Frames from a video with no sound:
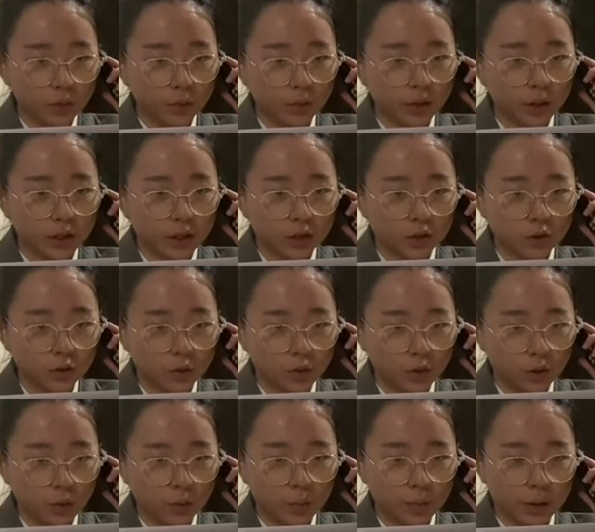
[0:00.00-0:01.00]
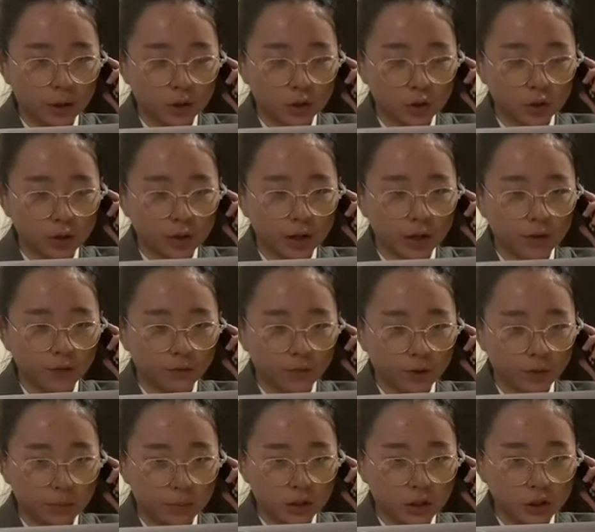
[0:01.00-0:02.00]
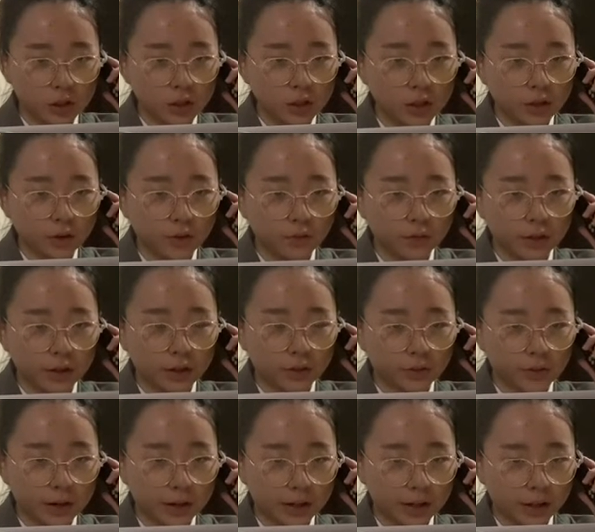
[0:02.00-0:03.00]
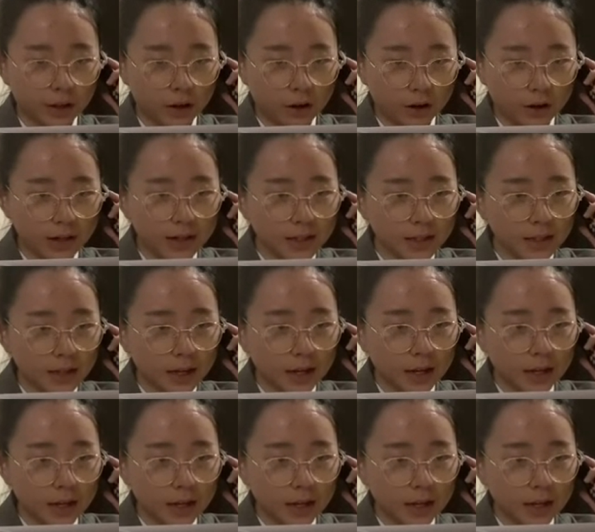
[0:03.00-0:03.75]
we would like to know about your information of the credit cards.